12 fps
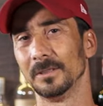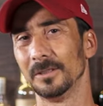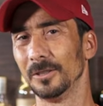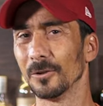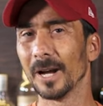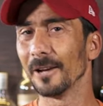
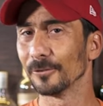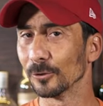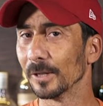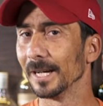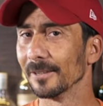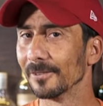you have to
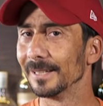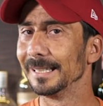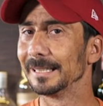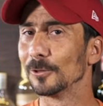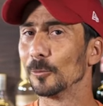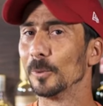kind of a
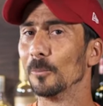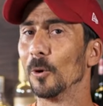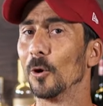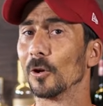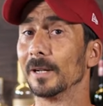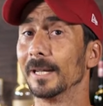little bit
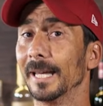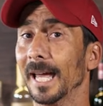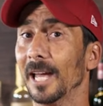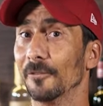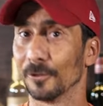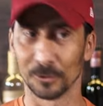more
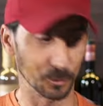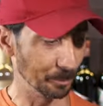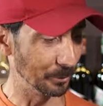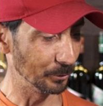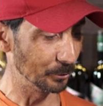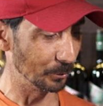effort to
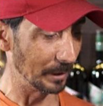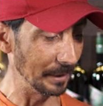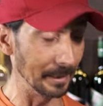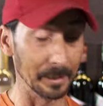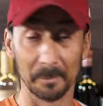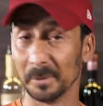put to
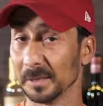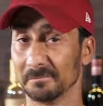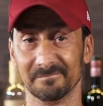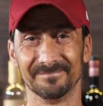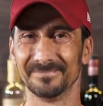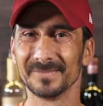clean it, but
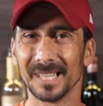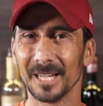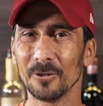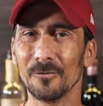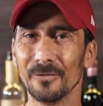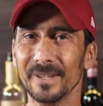
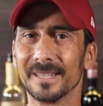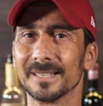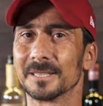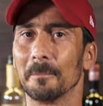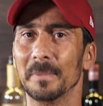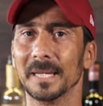I don't think
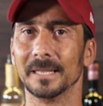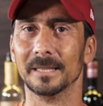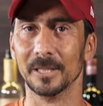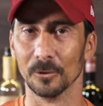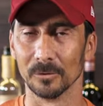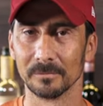it's a big
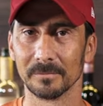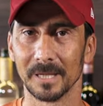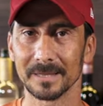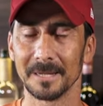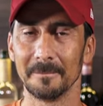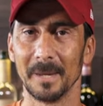deal.
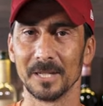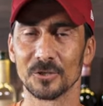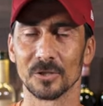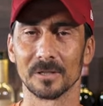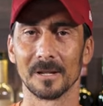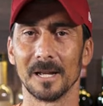As I
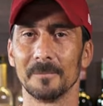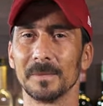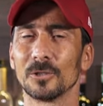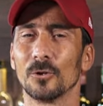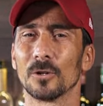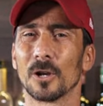mentioned, I'm
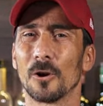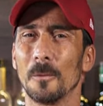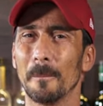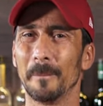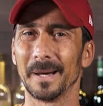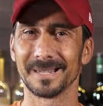not gonna
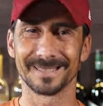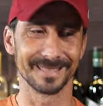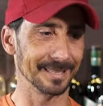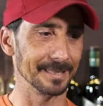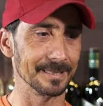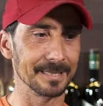
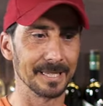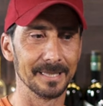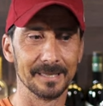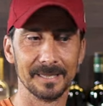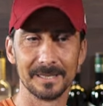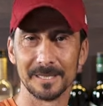comparison and say
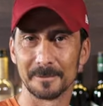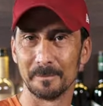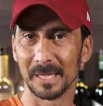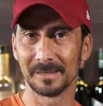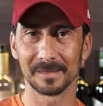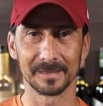this is
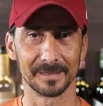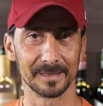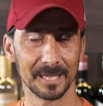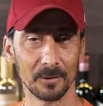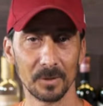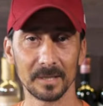better than
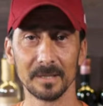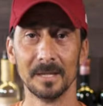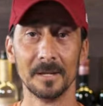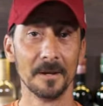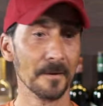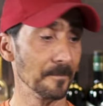that one.
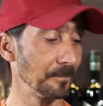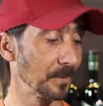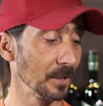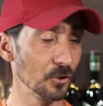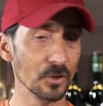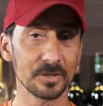
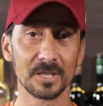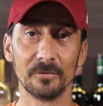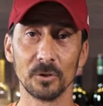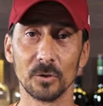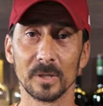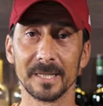It's just
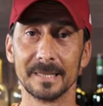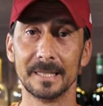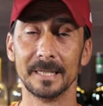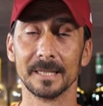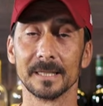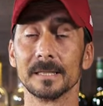giving you an
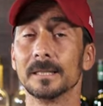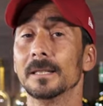idea